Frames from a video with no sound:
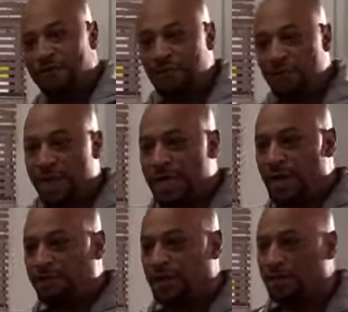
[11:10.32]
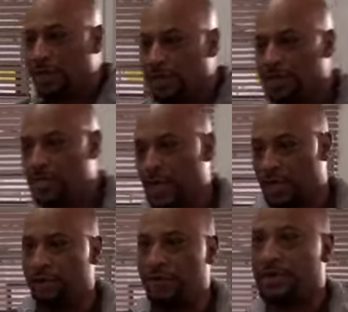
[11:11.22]
for a radio for the builder's yard
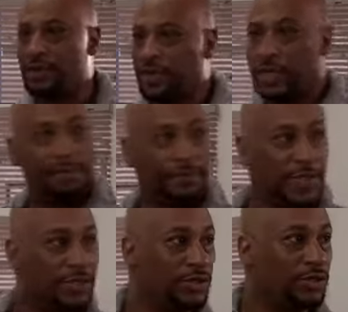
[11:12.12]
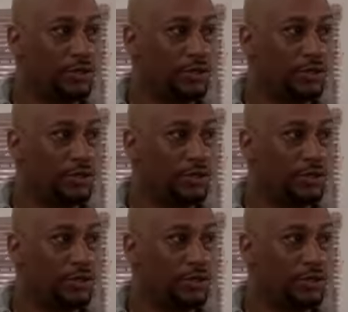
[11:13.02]
office. One of them digital